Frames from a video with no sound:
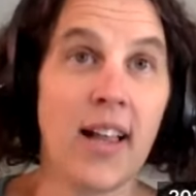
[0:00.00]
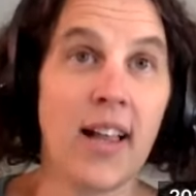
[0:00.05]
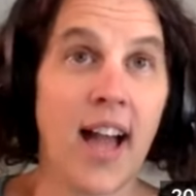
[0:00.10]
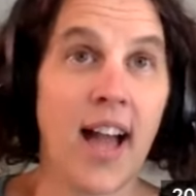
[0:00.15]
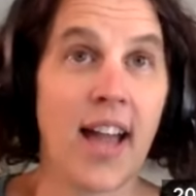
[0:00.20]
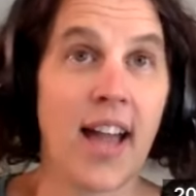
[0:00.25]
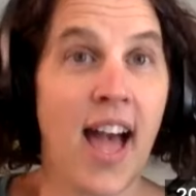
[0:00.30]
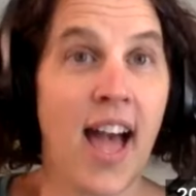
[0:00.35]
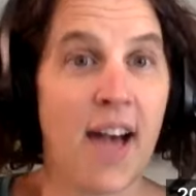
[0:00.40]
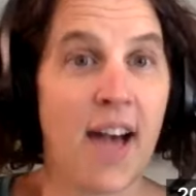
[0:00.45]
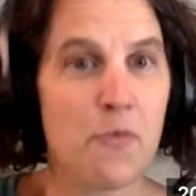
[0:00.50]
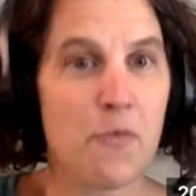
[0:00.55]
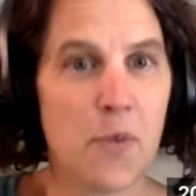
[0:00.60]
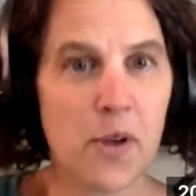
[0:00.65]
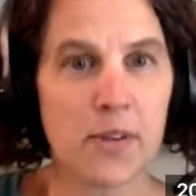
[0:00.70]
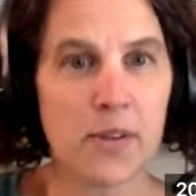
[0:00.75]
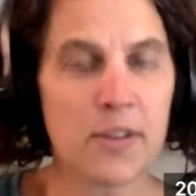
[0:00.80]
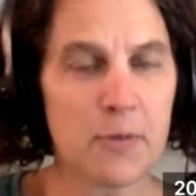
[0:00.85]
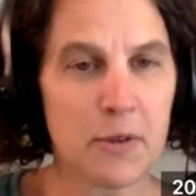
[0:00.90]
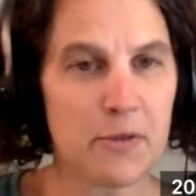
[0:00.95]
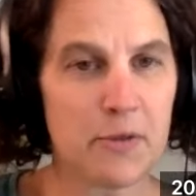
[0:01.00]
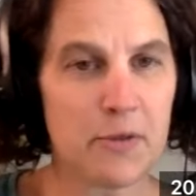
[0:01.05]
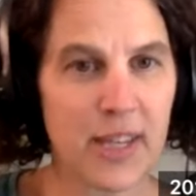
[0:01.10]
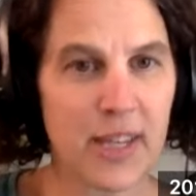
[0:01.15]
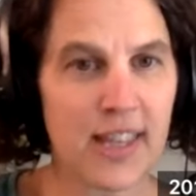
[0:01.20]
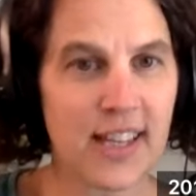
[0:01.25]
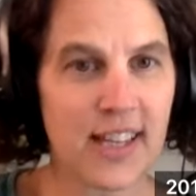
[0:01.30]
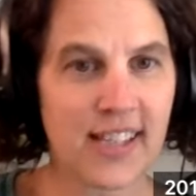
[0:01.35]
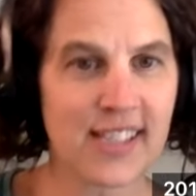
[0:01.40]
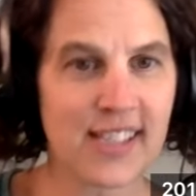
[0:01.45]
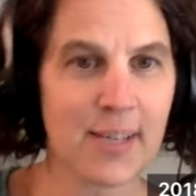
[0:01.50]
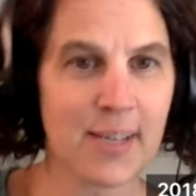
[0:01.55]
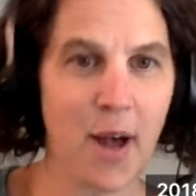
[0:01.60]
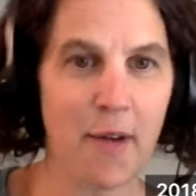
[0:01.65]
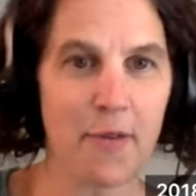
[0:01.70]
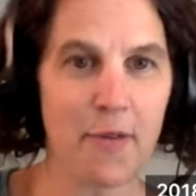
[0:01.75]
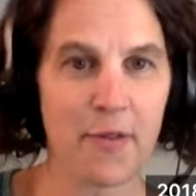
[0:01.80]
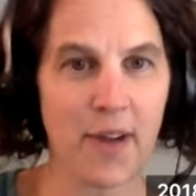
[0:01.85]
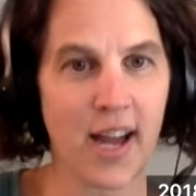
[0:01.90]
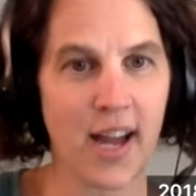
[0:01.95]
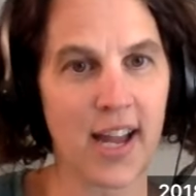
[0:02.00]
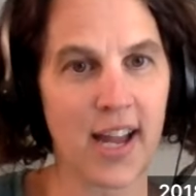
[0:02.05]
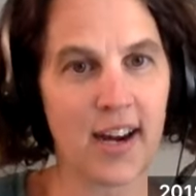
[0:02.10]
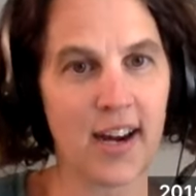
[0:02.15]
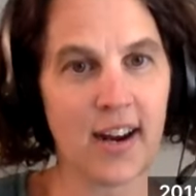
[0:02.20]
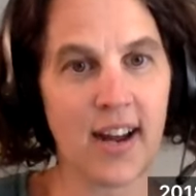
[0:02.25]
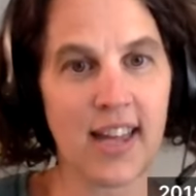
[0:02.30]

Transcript: I have multiple feelings about fire.